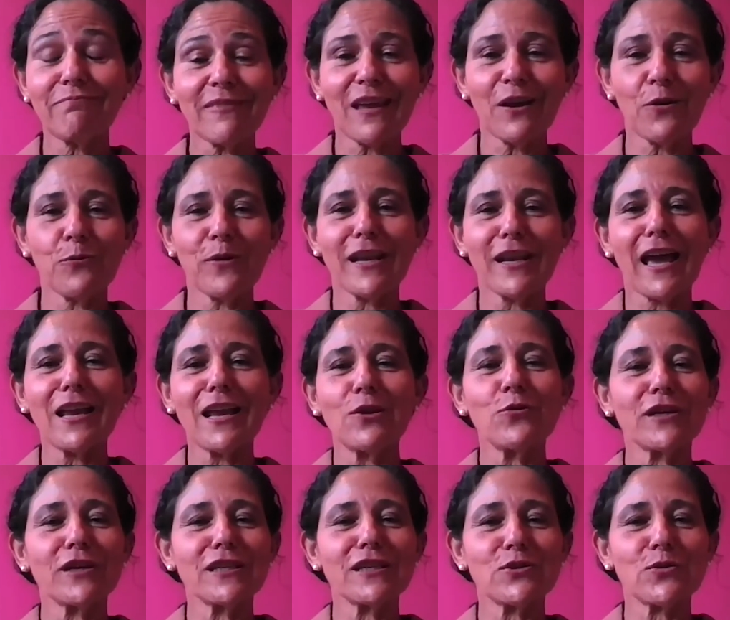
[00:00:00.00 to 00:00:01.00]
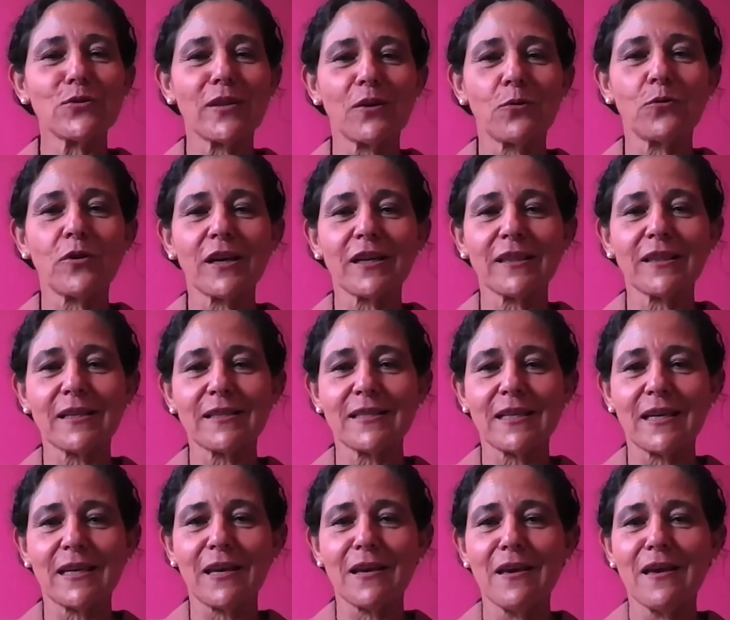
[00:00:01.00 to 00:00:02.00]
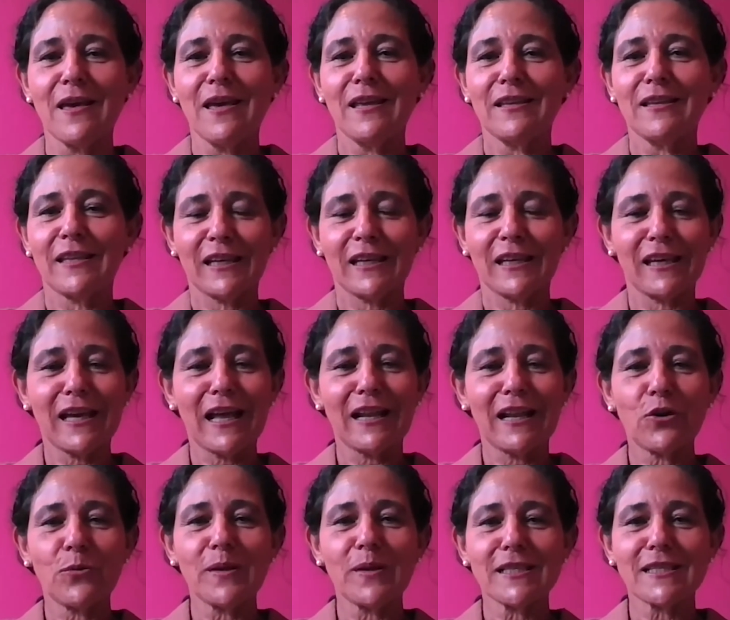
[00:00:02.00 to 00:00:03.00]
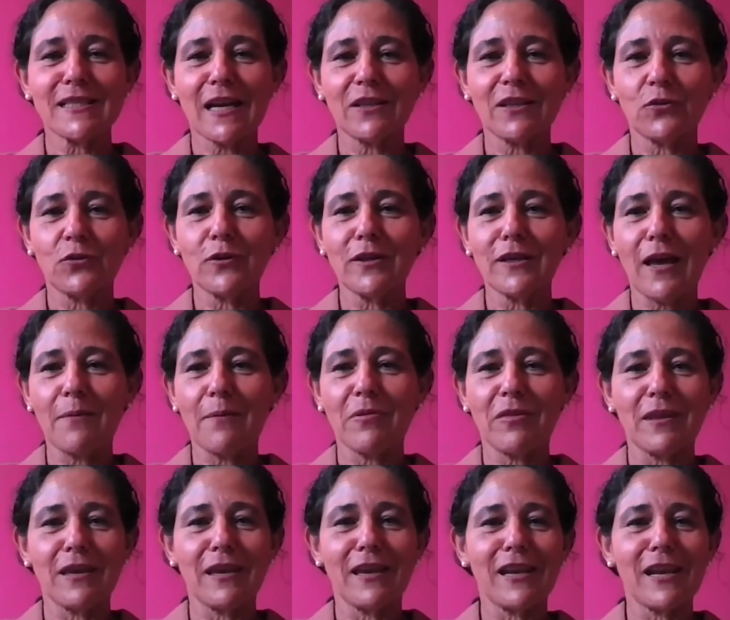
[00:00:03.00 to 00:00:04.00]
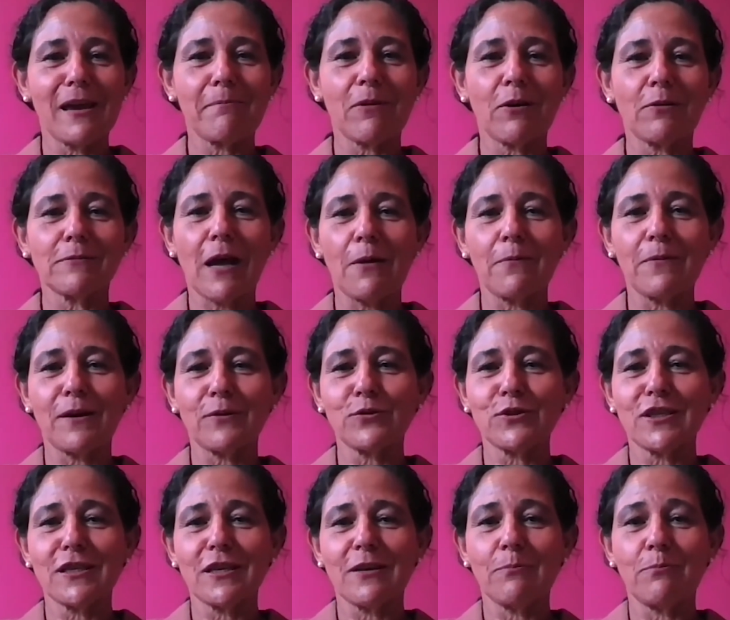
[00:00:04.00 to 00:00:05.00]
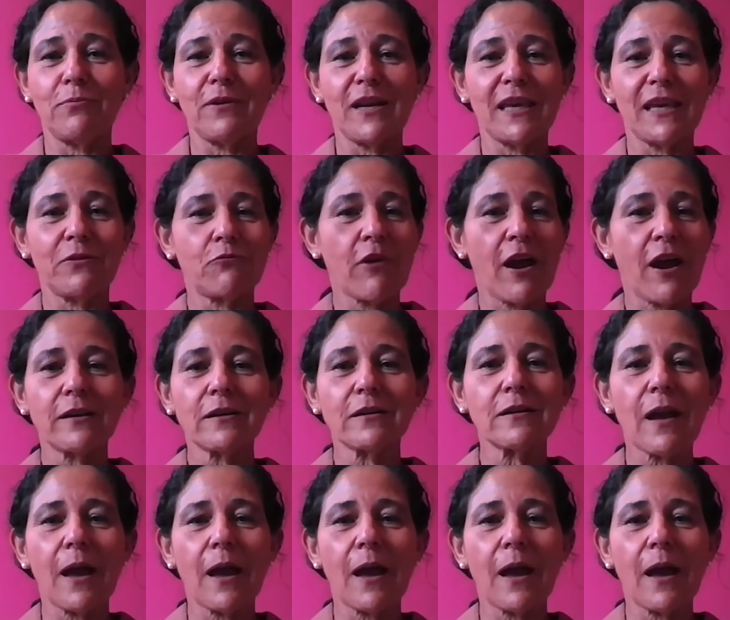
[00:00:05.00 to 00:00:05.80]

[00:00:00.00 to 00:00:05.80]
when I look into the work that the technical committees are doing, I'm thinking about Blade Runner.